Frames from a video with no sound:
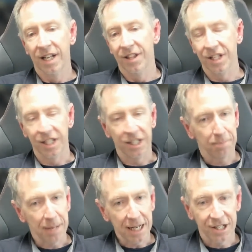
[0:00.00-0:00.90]
The
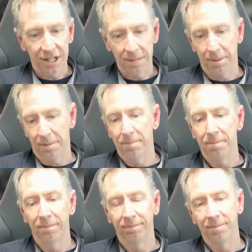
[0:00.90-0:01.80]
speed chip
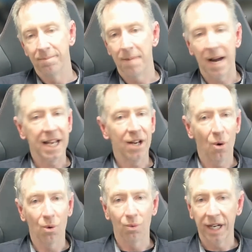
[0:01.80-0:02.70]
may
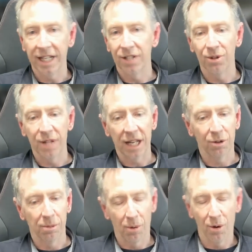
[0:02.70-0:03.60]
already do that
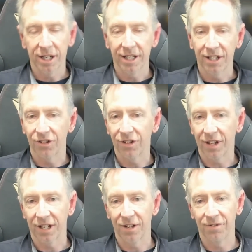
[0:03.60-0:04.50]
to a point, and this is
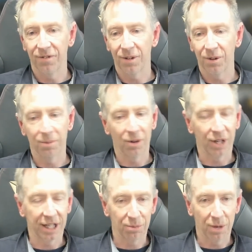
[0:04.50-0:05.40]
something I
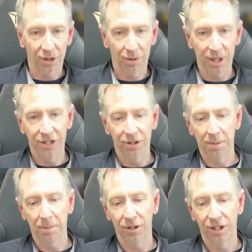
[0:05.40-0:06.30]
guess one of the questions I'll
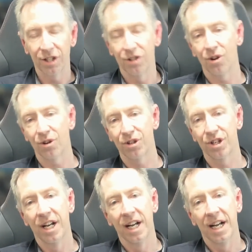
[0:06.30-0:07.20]
be posing to Josh
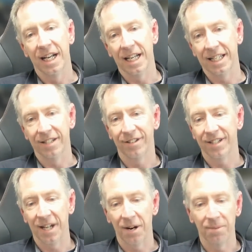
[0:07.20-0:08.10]
is,
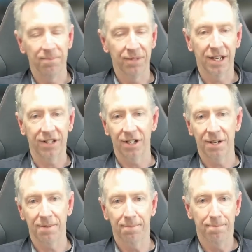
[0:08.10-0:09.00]
does it
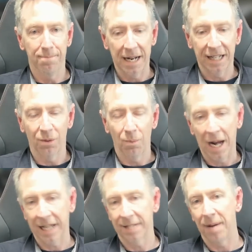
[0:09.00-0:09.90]
make the
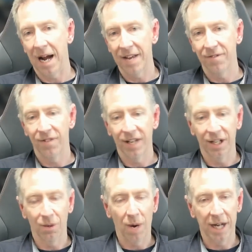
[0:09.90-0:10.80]
wax behave in
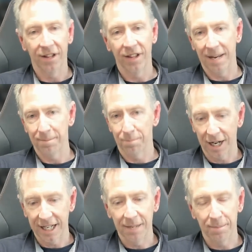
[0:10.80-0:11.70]
a way that
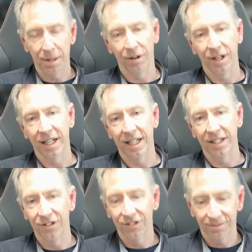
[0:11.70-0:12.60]
break-in period
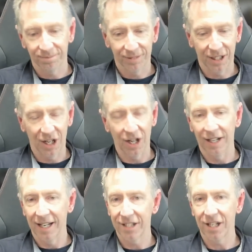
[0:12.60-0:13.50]
is
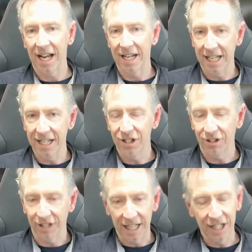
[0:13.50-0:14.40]
lesser and easier
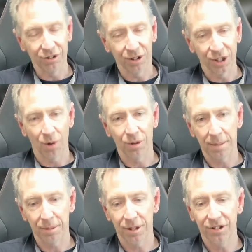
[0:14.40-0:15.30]
in cold
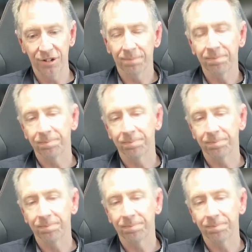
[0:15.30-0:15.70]
temperatures?